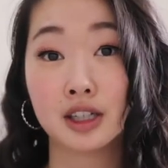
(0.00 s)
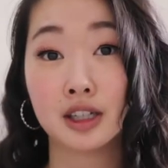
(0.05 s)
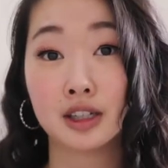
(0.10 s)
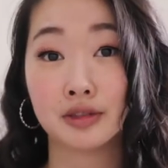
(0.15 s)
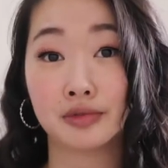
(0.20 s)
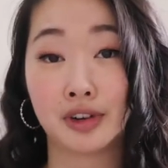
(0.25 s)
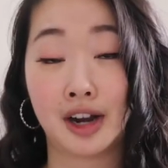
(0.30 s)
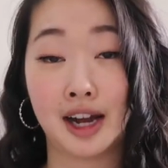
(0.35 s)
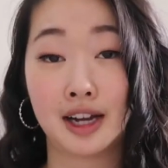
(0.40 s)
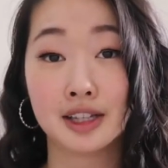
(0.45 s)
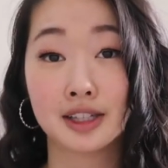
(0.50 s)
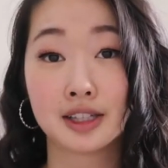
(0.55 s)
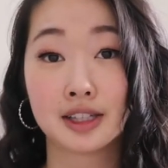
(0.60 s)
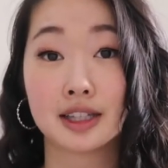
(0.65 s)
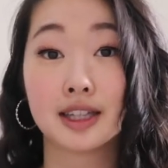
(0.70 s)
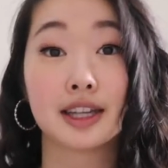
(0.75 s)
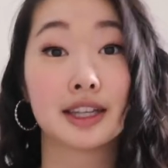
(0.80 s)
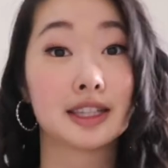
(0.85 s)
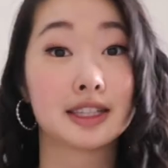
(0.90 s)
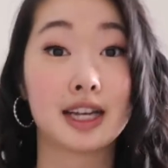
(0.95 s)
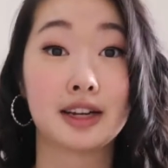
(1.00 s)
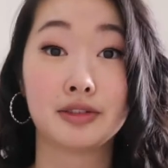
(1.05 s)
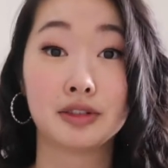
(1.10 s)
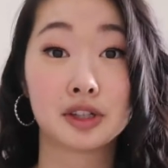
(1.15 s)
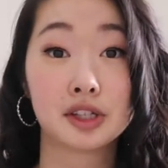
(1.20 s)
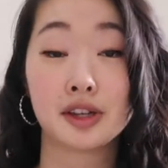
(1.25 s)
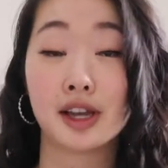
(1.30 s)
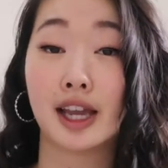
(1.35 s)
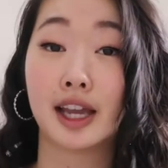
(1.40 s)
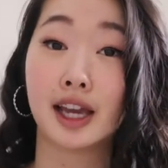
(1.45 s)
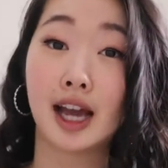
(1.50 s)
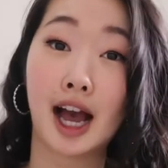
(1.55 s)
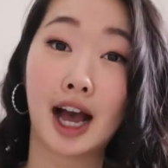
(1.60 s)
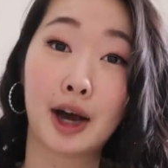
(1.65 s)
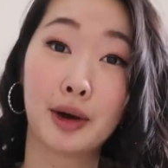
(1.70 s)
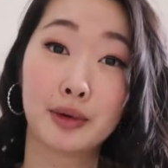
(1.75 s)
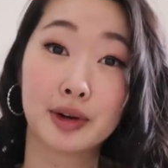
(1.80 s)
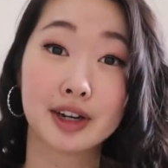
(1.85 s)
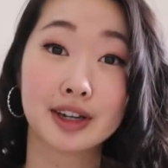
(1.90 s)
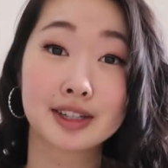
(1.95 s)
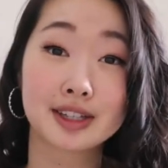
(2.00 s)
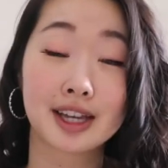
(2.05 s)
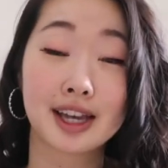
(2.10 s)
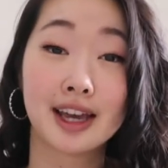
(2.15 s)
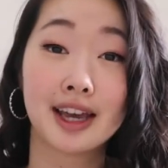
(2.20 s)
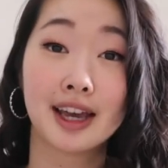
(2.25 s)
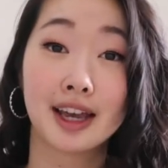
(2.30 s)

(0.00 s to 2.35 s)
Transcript: good rest, like 7 to 8 hours,